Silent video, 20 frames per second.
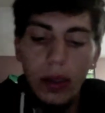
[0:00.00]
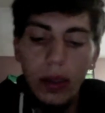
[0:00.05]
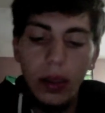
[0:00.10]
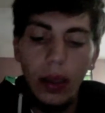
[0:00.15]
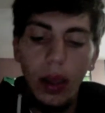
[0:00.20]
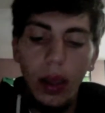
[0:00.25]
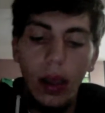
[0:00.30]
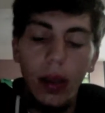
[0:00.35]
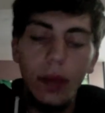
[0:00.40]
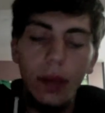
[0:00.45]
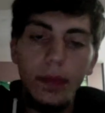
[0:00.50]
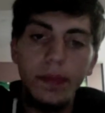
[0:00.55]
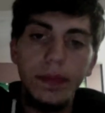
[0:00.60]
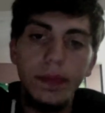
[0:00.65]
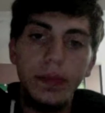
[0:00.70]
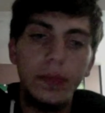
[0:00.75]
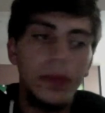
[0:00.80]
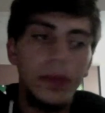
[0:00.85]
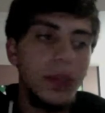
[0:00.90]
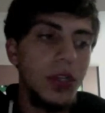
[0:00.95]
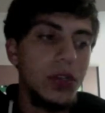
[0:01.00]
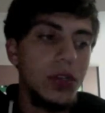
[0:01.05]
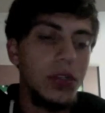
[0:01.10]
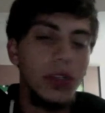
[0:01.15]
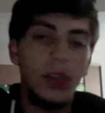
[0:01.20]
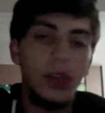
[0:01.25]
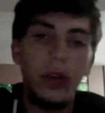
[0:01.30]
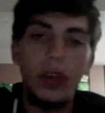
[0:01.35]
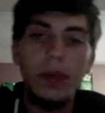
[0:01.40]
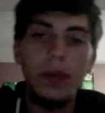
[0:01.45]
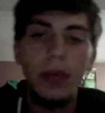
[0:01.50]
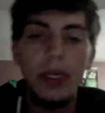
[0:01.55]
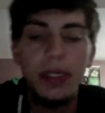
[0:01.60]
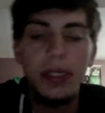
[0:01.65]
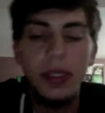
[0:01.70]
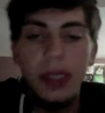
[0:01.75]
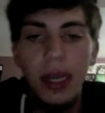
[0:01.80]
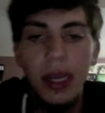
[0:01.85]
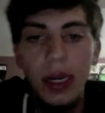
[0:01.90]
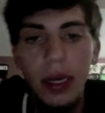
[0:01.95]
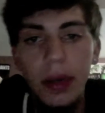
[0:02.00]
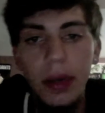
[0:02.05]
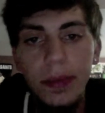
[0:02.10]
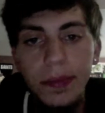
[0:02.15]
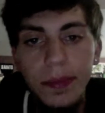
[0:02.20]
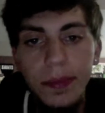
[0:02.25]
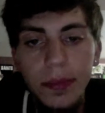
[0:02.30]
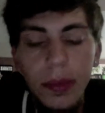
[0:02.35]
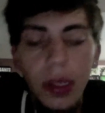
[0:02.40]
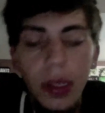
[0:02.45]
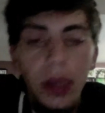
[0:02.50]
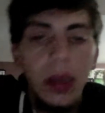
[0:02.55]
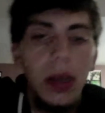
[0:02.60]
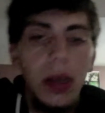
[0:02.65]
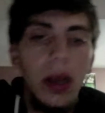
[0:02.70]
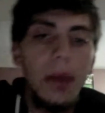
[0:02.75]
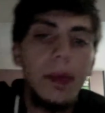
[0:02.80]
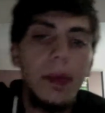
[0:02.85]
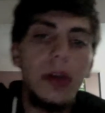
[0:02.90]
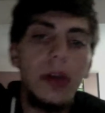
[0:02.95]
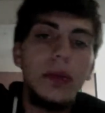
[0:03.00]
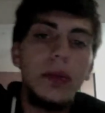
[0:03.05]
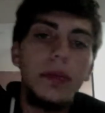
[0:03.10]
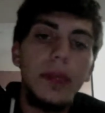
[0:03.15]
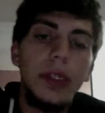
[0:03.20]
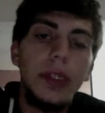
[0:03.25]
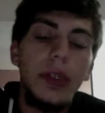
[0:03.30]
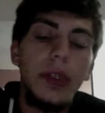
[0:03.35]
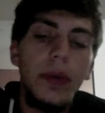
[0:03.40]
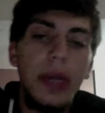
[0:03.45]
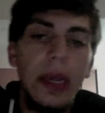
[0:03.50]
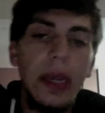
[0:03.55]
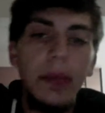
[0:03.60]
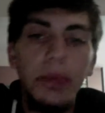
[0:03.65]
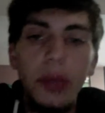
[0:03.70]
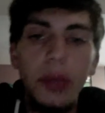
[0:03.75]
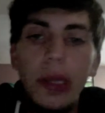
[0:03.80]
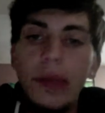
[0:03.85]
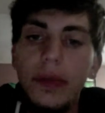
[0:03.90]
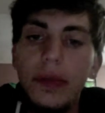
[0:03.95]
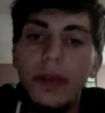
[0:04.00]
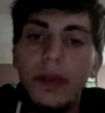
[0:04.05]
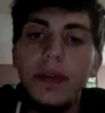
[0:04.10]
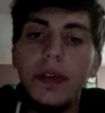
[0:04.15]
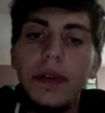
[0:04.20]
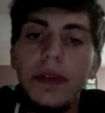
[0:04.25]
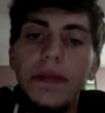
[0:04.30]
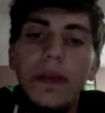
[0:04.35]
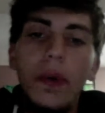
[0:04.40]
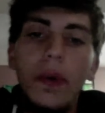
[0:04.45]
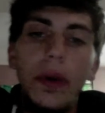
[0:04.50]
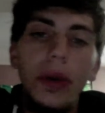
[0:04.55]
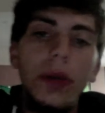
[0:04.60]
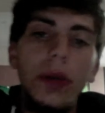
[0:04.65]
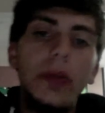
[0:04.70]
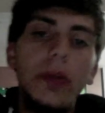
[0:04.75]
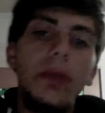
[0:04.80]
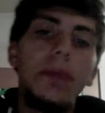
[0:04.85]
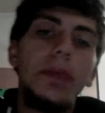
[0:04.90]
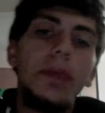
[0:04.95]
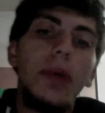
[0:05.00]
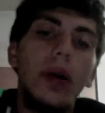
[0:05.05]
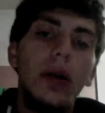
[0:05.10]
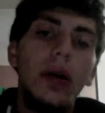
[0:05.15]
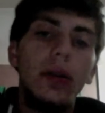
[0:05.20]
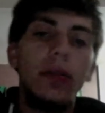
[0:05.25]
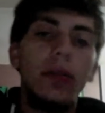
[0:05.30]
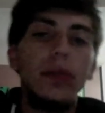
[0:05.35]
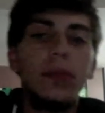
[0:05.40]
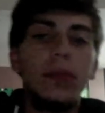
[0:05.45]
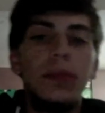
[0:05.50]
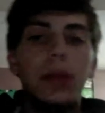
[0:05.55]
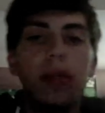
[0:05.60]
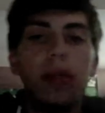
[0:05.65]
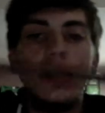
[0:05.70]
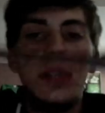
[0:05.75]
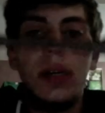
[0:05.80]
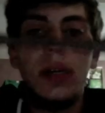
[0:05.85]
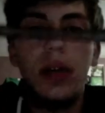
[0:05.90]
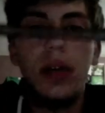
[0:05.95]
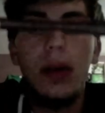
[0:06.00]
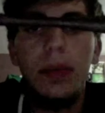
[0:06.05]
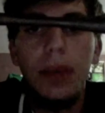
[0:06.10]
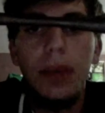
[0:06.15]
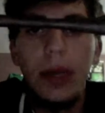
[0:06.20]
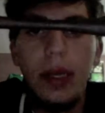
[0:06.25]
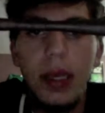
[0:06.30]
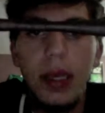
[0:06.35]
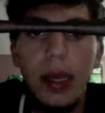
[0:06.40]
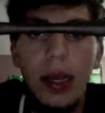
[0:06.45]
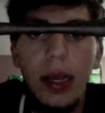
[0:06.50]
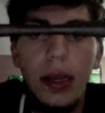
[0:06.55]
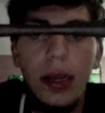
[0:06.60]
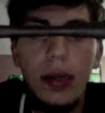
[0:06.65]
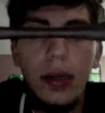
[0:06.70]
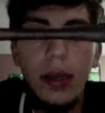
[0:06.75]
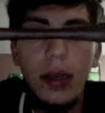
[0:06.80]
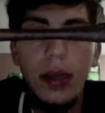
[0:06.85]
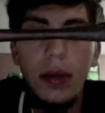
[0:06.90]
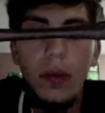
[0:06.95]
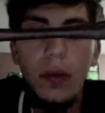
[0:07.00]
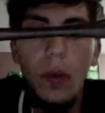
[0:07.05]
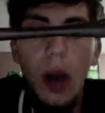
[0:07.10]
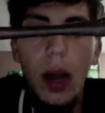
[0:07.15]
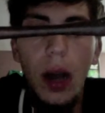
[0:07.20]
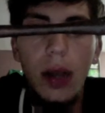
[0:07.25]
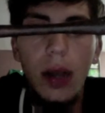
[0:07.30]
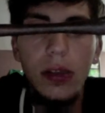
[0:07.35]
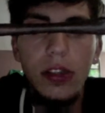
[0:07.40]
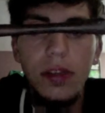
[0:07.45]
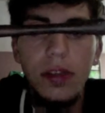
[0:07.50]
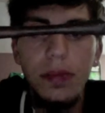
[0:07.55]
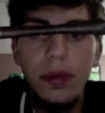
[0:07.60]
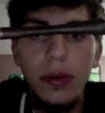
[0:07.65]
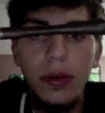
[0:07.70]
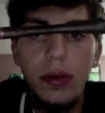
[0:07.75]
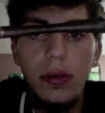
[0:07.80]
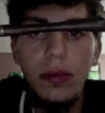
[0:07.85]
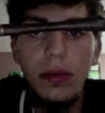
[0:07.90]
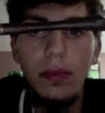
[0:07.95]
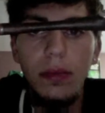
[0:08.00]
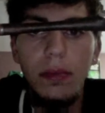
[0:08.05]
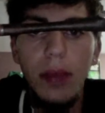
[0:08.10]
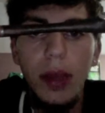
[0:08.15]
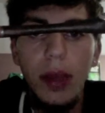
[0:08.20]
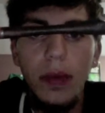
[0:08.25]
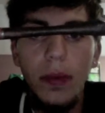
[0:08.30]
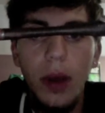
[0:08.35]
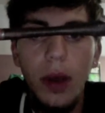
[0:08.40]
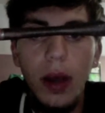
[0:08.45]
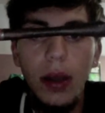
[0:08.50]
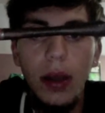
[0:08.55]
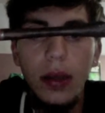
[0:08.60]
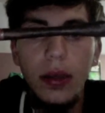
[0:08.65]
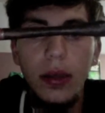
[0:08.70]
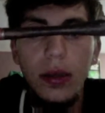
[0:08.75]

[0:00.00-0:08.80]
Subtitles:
Just to show you my setup, I'm going to be doing a blend review for you, but my setup, I got a Wasp Medwalk.